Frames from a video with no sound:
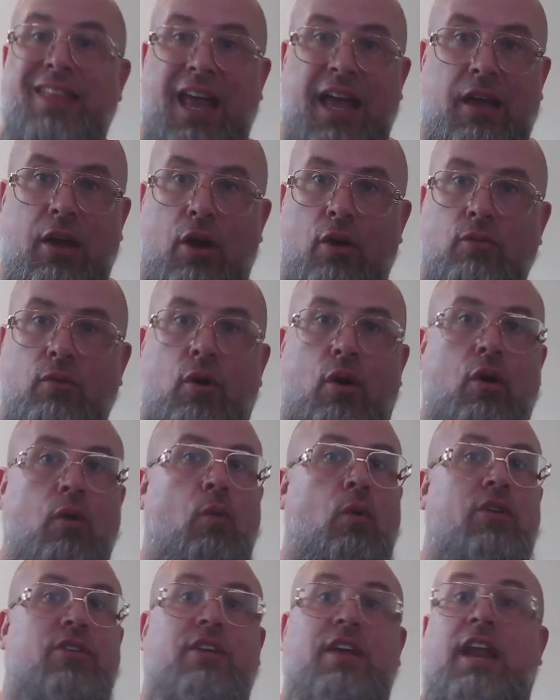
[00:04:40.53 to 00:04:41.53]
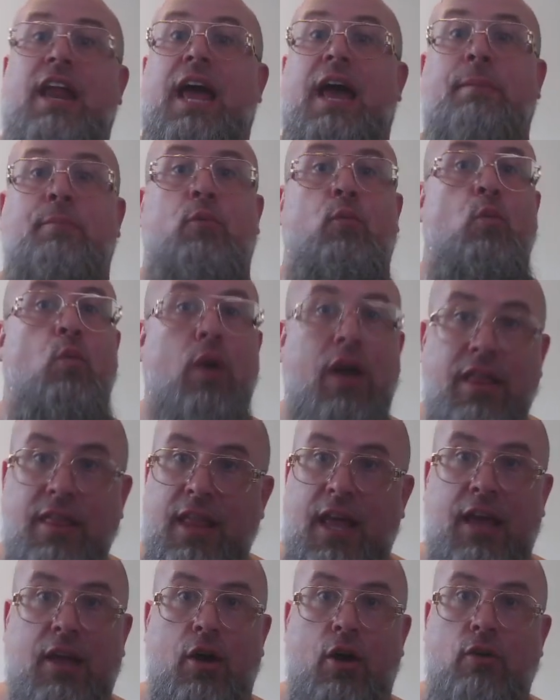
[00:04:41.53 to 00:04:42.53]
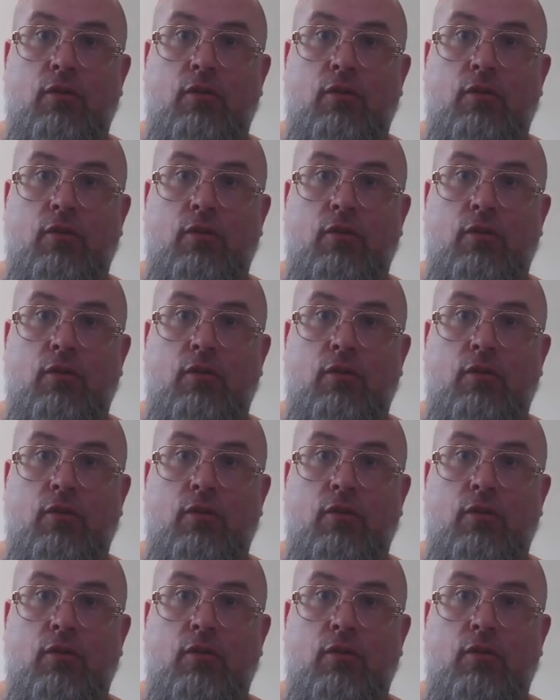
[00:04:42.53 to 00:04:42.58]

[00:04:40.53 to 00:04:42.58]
they go wrong, what's going to happen when they go